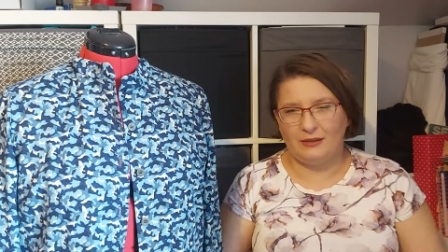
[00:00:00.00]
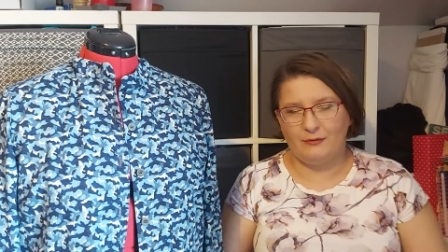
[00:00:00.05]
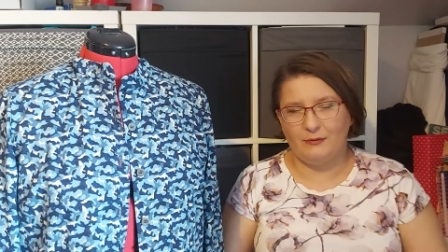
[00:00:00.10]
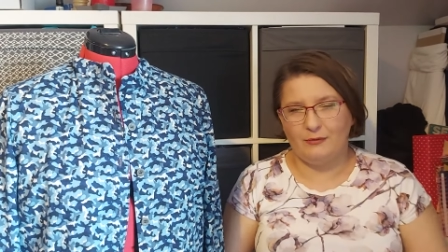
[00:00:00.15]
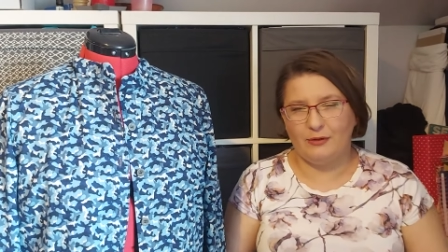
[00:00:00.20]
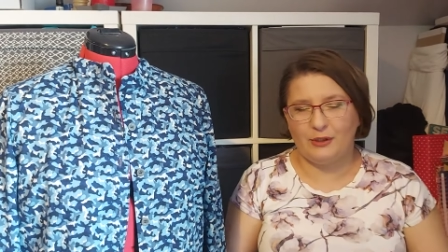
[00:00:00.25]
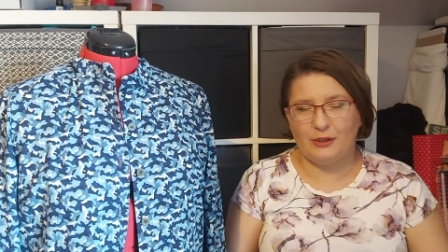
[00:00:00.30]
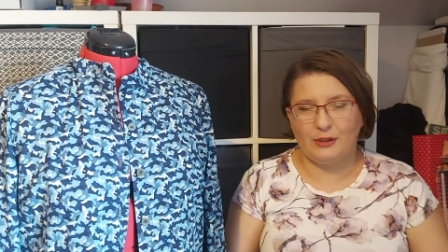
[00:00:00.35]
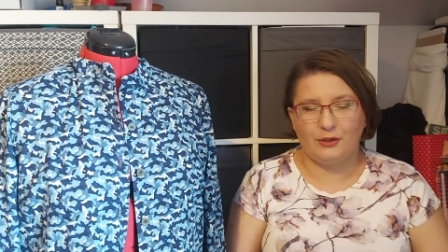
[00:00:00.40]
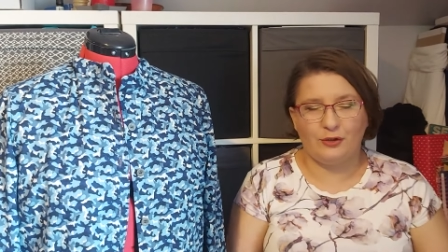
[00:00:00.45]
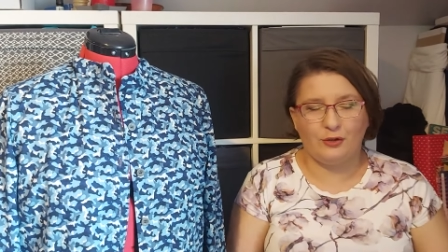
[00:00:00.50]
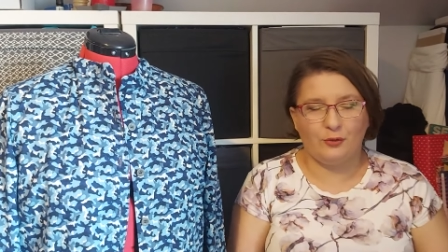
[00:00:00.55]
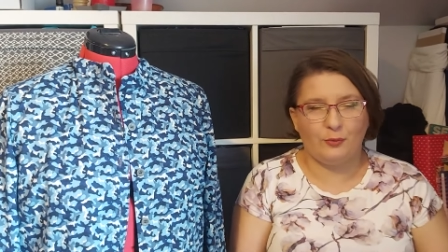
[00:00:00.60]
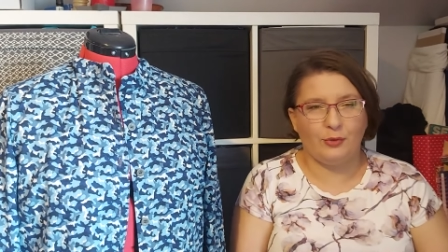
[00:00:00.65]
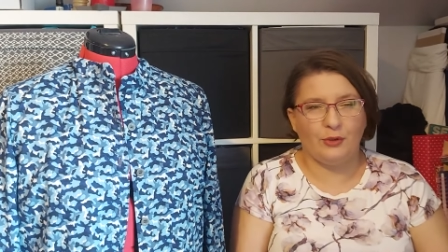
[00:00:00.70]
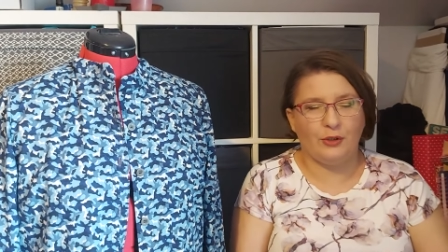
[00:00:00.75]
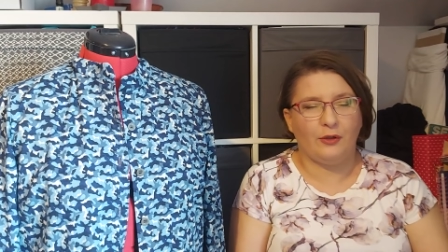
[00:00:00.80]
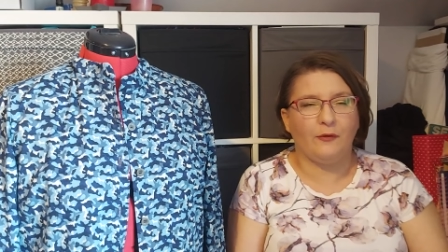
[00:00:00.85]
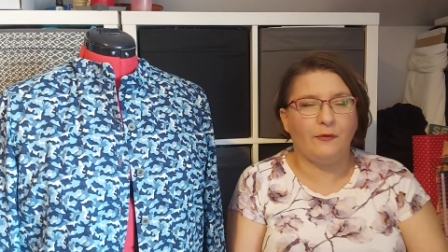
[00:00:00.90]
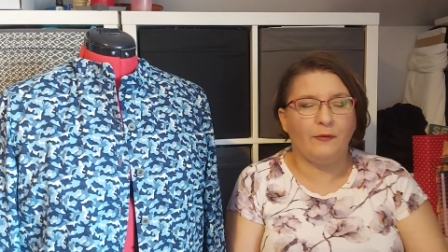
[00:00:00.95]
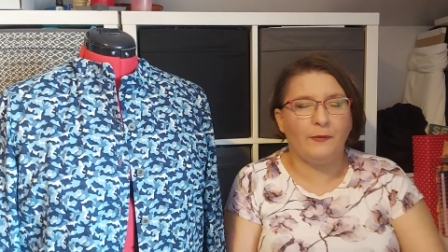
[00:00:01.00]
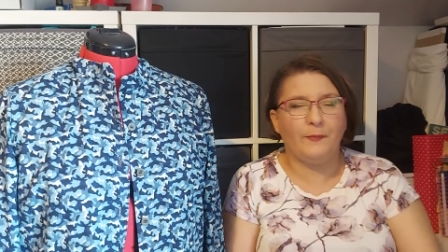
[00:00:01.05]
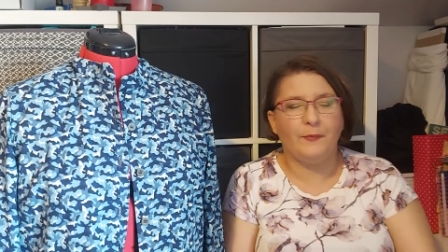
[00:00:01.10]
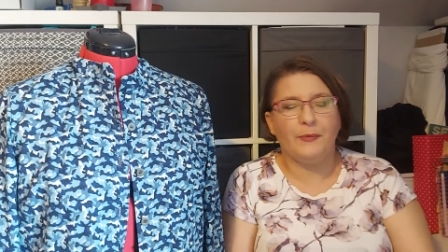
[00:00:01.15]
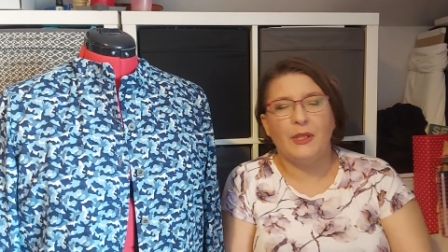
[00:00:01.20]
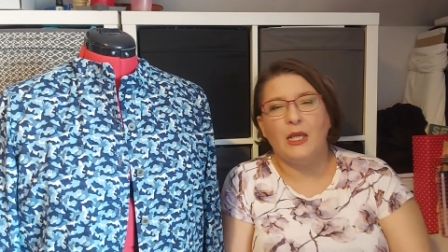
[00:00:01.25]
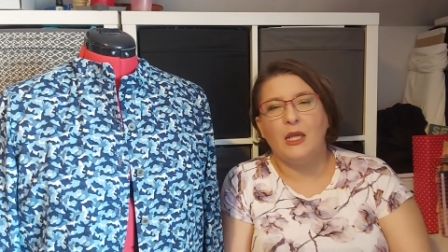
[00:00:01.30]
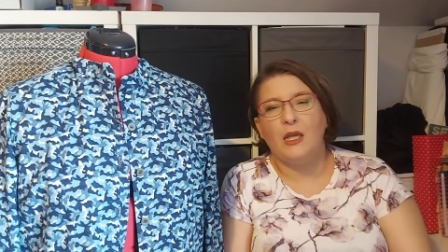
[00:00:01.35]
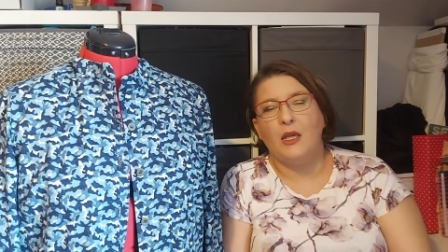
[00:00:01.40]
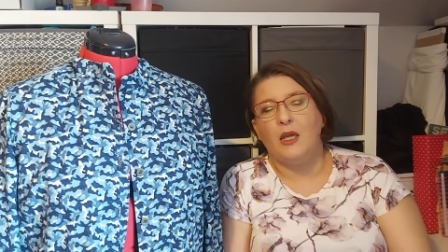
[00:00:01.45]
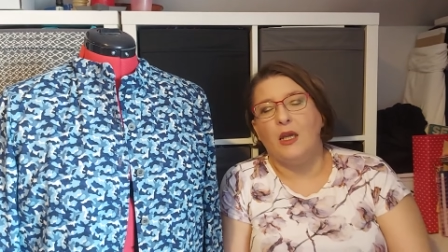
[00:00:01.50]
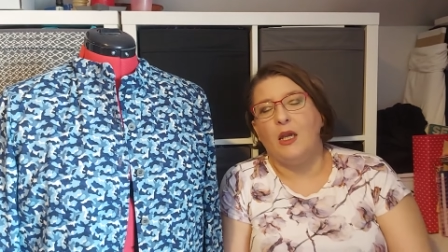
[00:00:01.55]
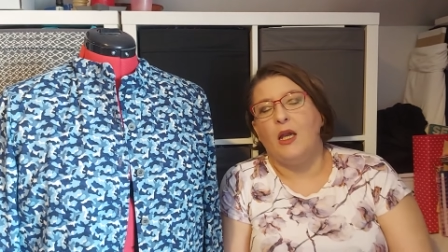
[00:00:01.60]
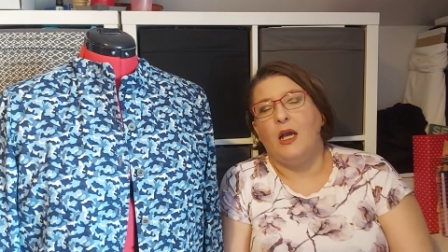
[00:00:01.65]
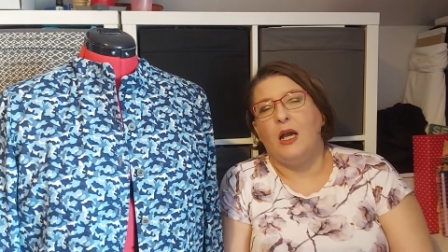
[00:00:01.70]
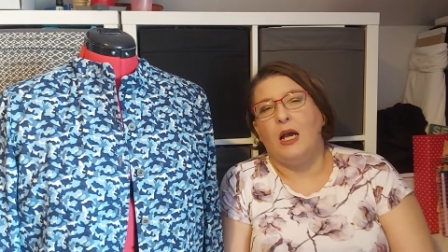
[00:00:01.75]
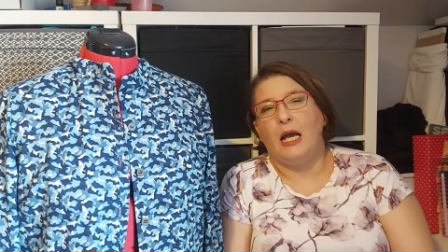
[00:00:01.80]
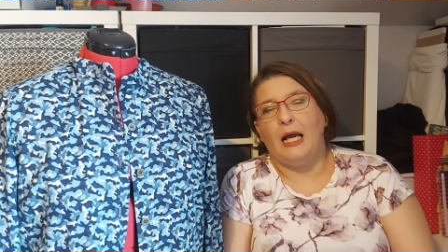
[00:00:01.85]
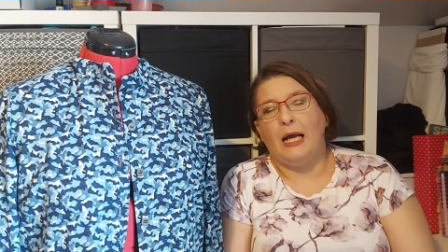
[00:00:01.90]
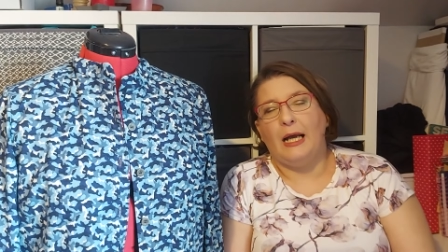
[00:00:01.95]
I will just chop it off
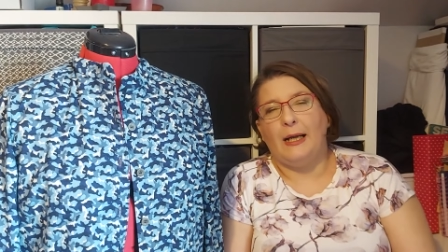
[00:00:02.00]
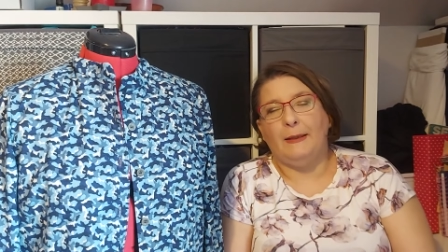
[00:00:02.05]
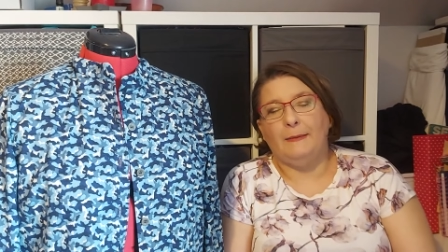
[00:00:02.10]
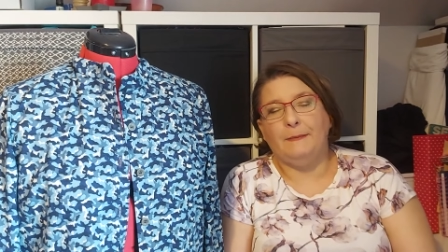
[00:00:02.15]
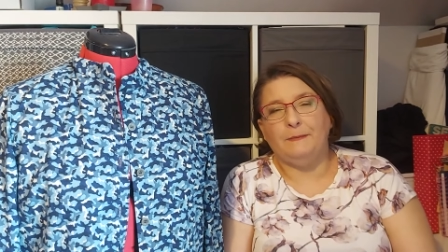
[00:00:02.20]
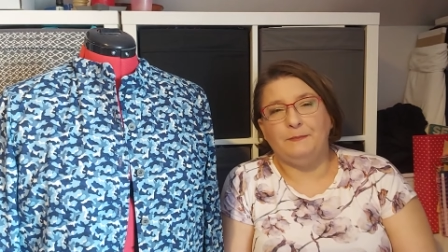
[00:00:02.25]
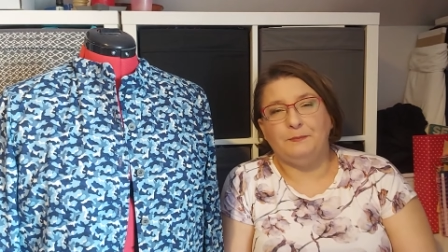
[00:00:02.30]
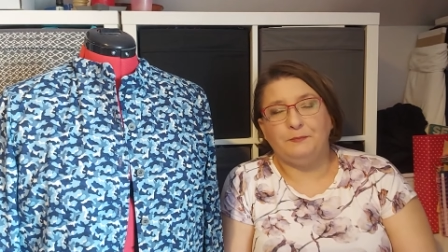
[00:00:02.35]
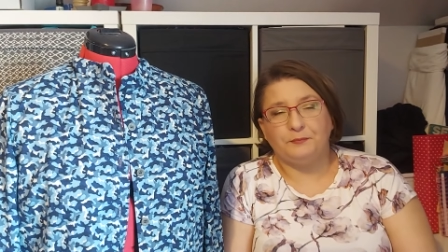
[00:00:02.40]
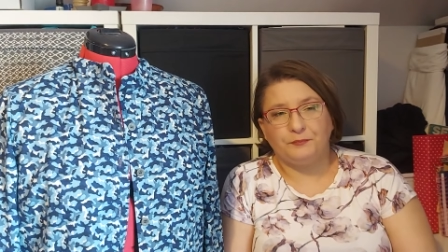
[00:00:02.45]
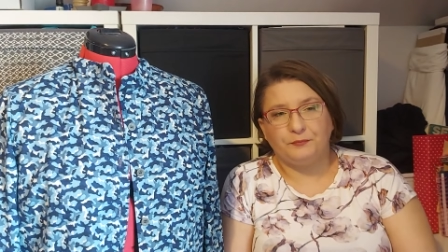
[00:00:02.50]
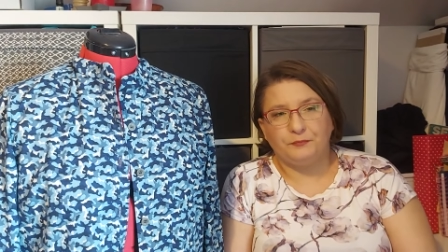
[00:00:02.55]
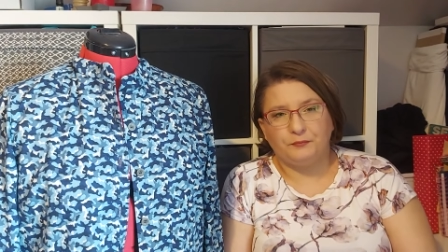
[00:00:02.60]
um,